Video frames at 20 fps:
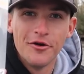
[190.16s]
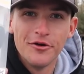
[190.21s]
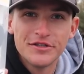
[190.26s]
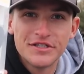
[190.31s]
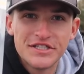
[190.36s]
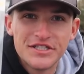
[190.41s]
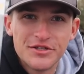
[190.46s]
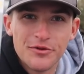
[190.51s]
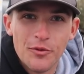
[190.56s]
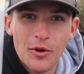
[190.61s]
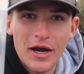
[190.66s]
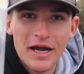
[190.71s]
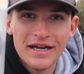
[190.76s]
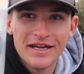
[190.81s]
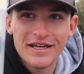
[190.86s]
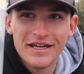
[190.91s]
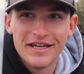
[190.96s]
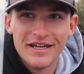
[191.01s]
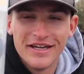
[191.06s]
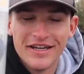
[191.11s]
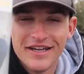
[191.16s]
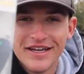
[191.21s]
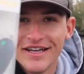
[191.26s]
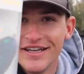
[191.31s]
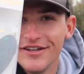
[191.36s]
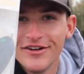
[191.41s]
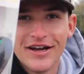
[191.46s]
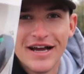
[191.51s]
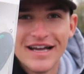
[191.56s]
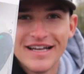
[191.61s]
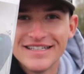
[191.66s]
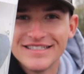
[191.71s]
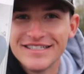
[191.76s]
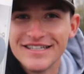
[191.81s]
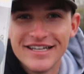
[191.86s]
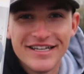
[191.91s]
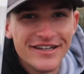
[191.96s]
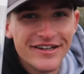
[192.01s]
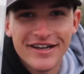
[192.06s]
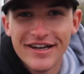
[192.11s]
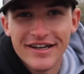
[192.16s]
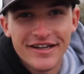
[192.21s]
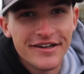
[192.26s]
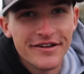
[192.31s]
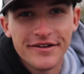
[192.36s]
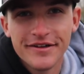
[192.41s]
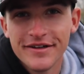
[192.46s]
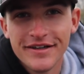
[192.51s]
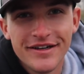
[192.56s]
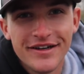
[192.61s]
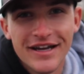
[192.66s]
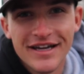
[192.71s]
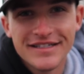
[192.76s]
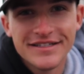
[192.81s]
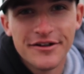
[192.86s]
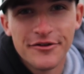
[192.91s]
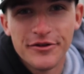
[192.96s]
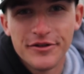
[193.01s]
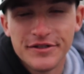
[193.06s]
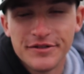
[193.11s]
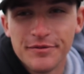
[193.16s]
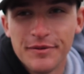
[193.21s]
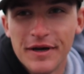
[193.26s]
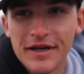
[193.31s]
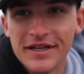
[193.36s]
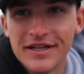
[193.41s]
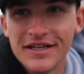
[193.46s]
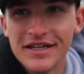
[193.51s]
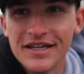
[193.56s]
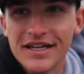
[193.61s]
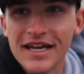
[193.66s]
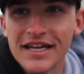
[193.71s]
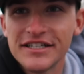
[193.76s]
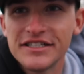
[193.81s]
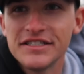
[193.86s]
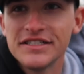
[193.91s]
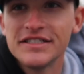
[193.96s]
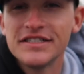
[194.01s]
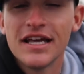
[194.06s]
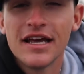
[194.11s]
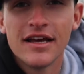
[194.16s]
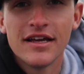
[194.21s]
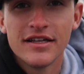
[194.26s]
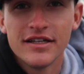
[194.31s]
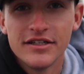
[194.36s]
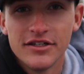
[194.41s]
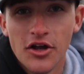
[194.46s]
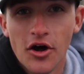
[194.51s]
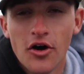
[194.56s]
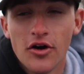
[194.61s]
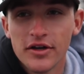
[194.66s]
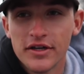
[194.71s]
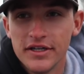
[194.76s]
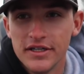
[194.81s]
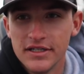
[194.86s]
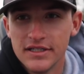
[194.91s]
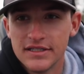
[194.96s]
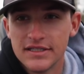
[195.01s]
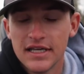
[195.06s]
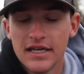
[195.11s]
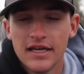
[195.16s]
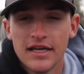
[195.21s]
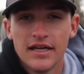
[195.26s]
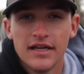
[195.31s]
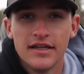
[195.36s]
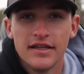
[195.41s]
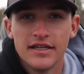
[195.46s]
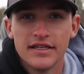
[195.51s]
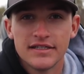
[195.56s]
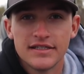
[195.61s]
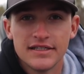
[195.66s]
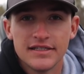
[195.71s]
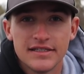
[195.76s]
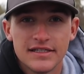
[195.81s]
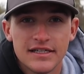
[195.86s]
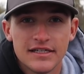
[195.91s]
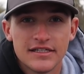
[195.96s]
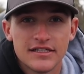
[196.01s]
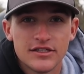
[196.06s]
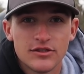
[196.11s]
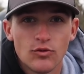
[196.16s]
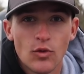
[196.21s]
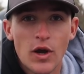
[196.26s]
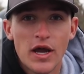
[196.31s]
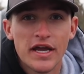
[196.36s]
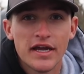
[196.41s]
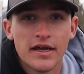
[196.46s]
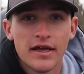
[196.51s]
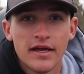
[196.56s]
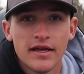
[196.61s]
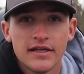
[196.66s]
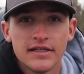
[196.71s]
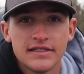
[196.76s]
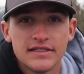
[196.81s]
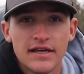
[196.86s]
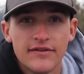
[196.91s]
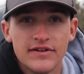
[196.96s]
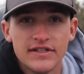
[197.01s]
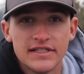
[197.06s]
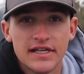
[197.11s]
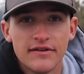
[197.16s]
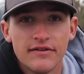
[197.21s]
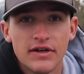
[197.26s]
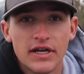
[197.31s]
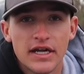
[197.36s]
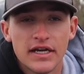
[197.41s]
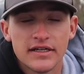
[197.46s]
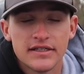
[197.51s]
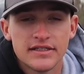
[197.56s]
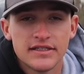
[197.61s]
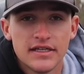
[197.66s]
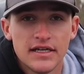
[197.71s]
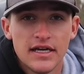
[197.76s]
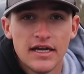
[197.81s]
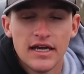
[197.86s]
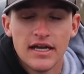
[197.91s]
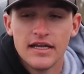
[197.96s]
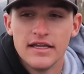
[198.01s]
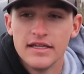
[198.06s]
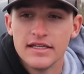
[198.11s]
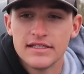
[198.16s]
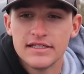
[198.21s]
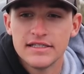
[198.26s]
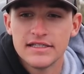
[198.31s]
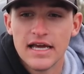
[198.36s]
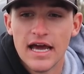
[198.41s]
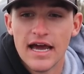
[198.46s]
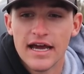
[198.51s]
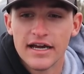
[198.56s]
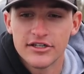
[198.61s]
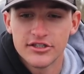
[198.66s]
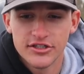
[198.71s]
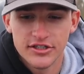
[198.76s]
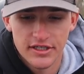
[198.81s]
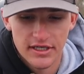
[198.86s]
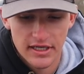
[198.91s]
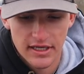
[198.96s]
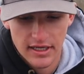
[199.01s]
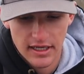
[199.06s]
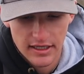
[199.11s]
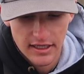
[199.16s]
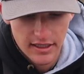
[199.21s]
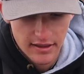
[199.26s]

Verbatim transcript: old Swanky, and you guys, you, you guys know the Swanky. It catches donkeys, and this is the Swank 77X and this is actually in I